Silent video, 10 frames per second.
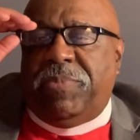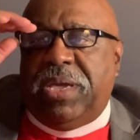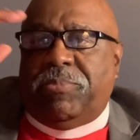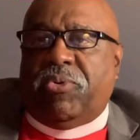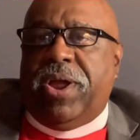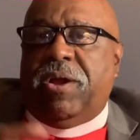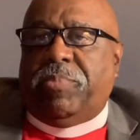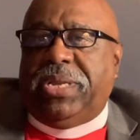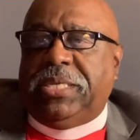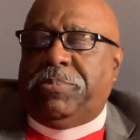me in prayer.
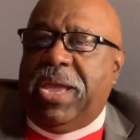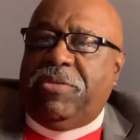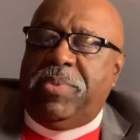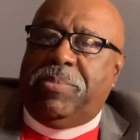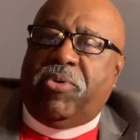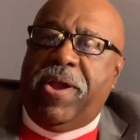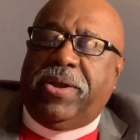Please bathe me in prayer.